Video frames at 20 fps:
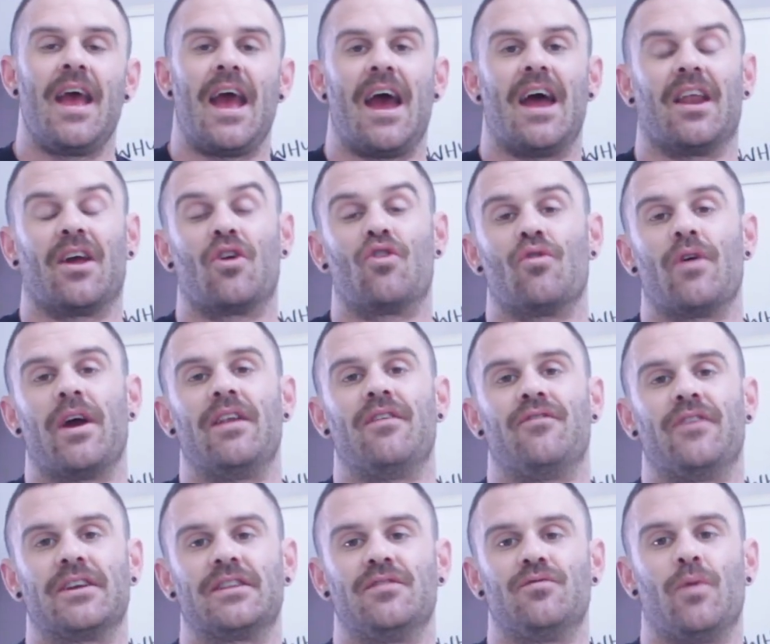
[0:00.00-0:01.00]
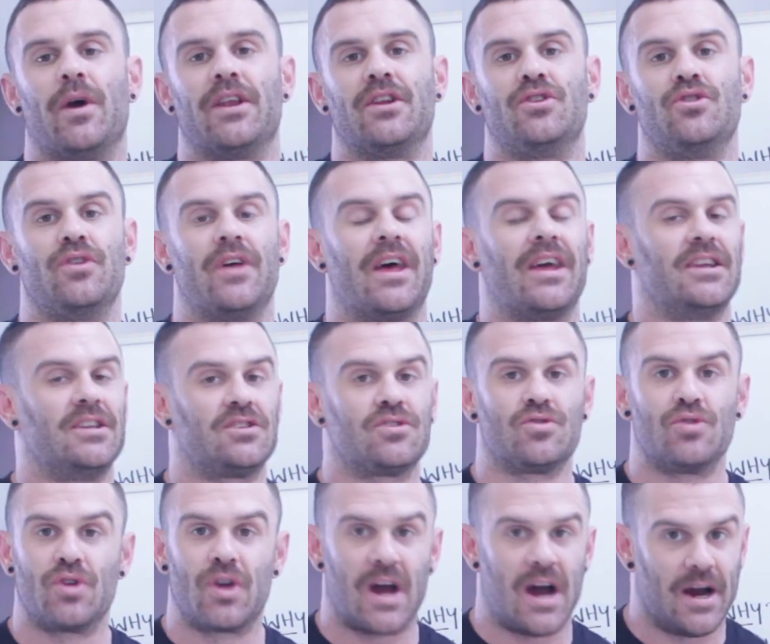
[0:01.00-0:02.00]
and a great effective way to do that is
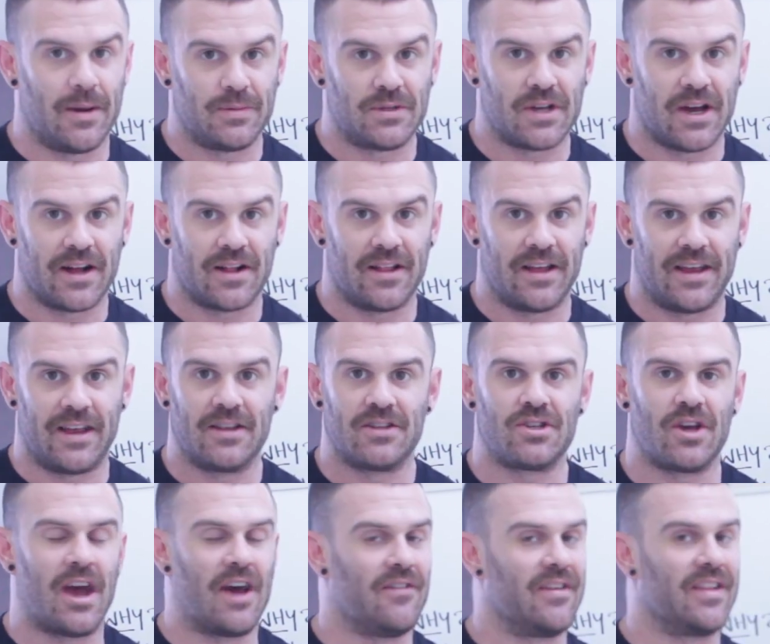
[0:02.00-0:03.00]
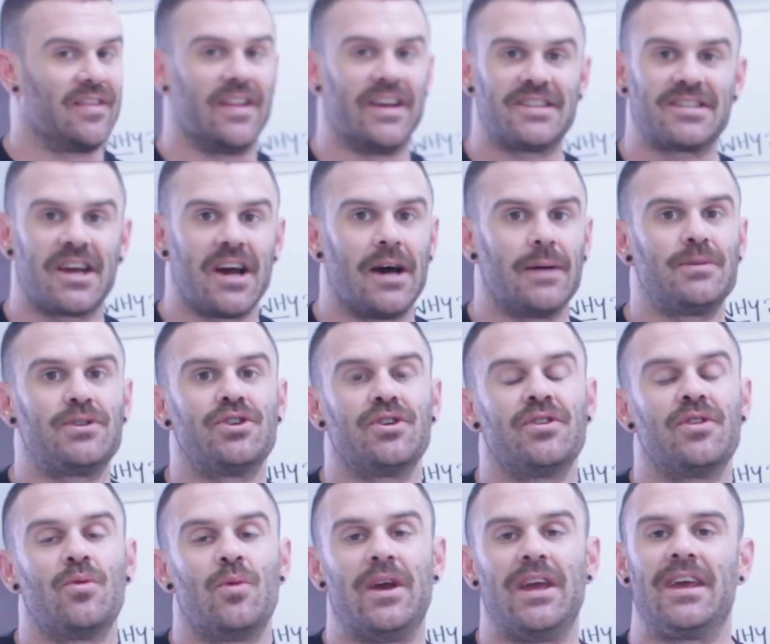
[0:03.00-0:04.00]
through carb cycling. So having less carbs
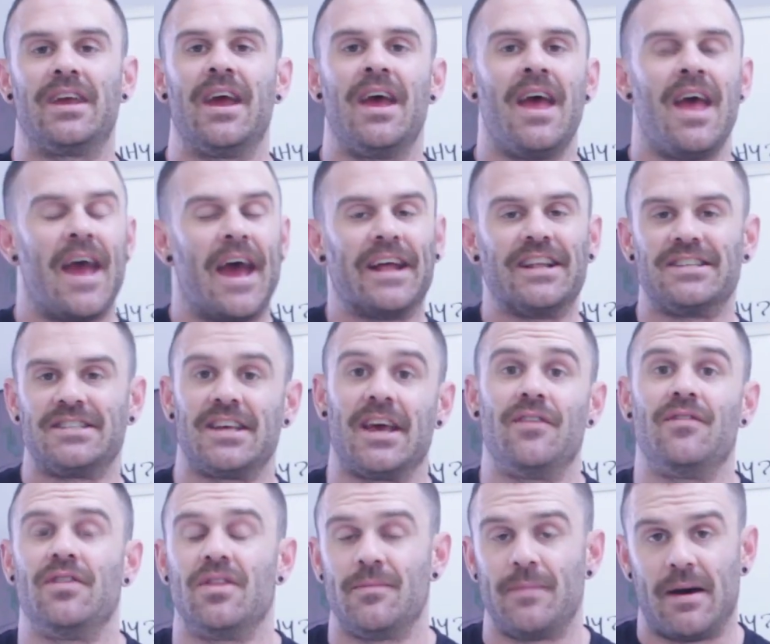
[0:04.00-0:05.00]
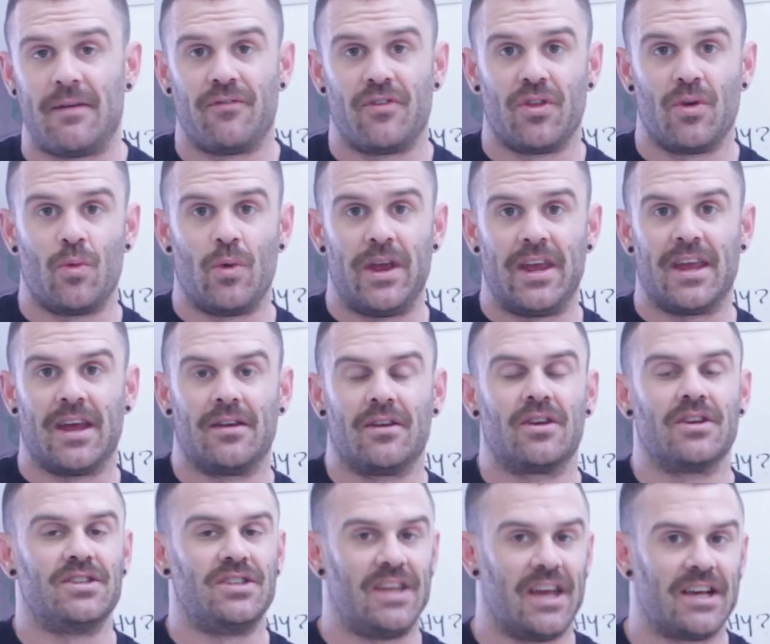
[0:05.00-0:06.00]
during the week and saving them up for the weekend,
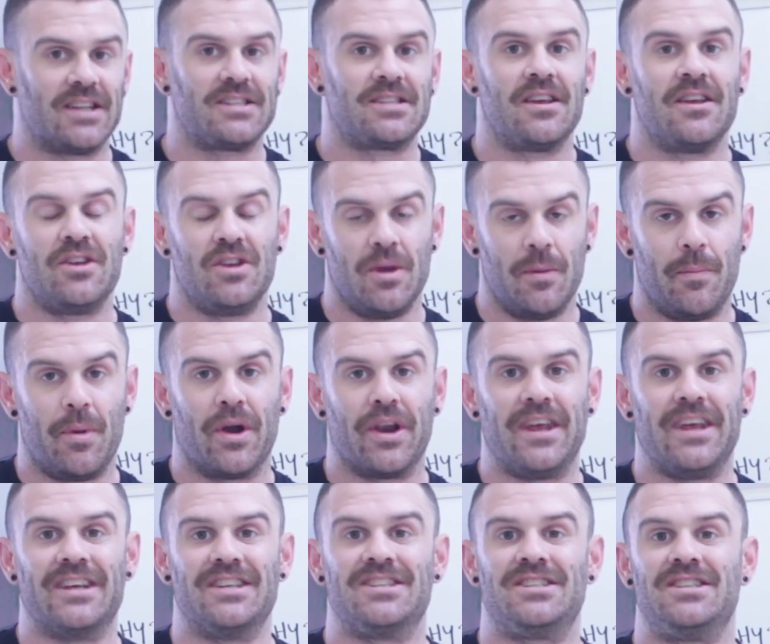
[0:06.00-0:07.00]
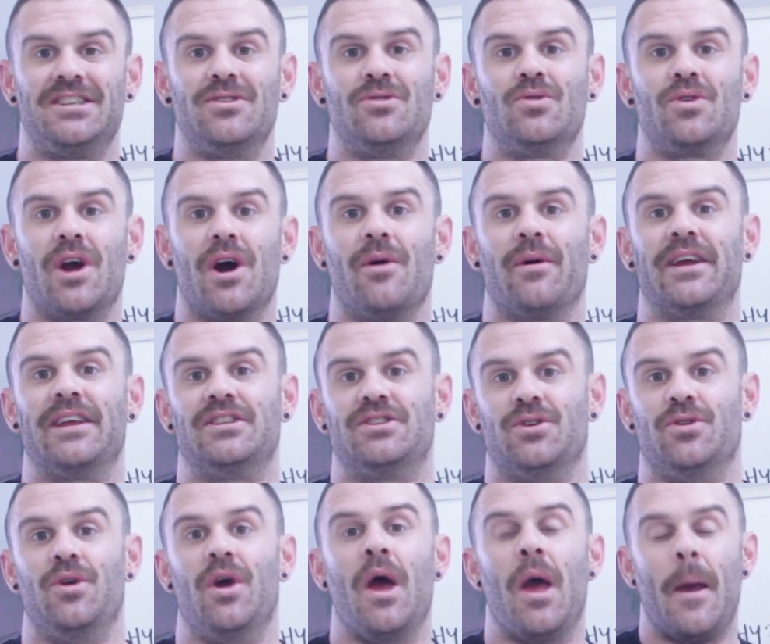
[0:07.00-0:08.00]
because yes, your body is still going
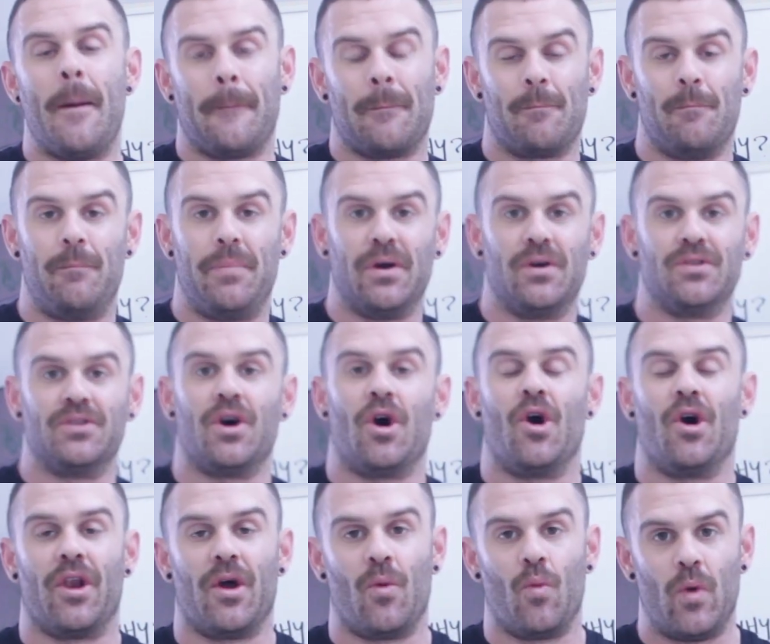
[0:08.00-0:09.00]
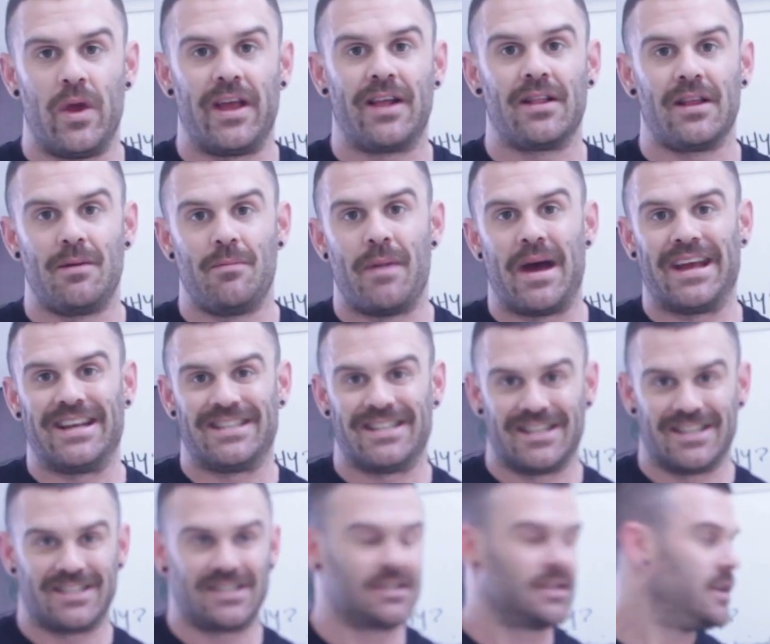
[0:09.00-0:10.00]
to build on a weekly
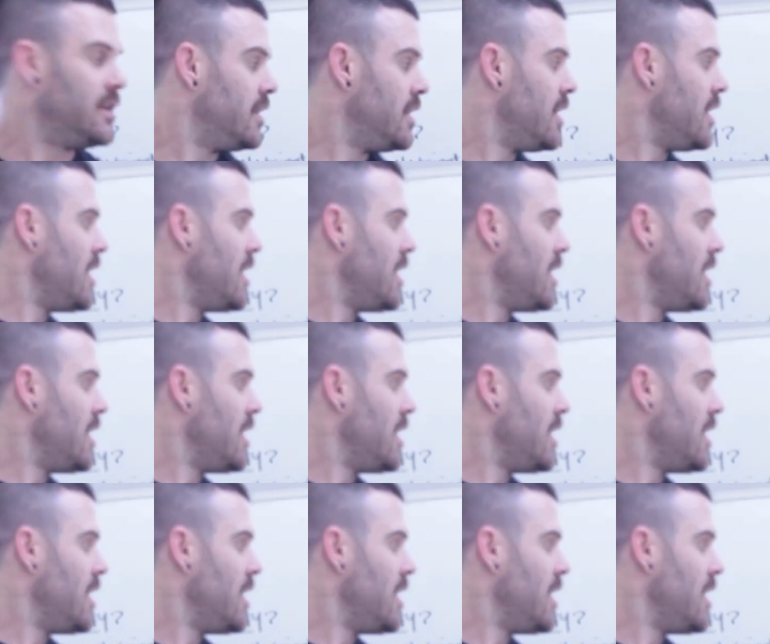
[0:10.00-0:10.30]
basis.